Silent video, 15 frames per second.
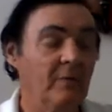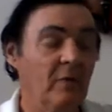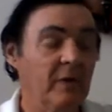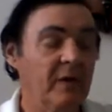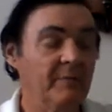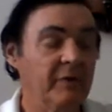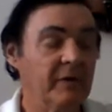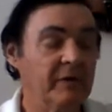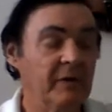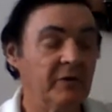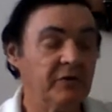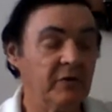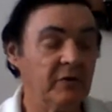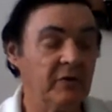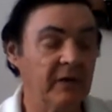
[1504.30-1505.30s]
we're going to put those
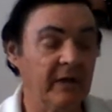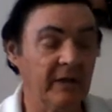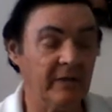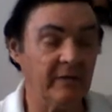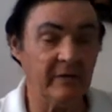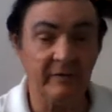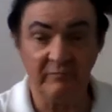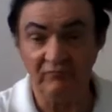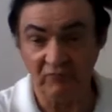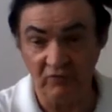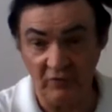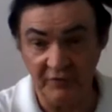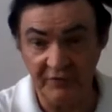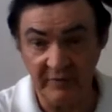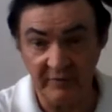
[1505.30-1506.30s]
two together and
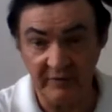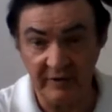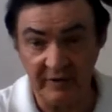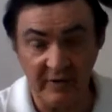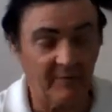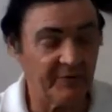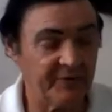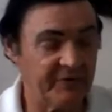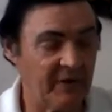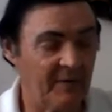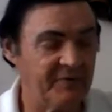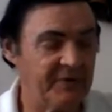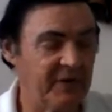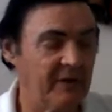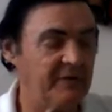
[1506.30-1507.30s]
we'll see what the double stop
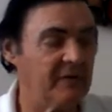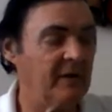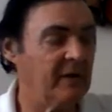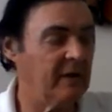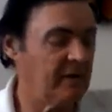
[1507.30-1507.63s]
sounds like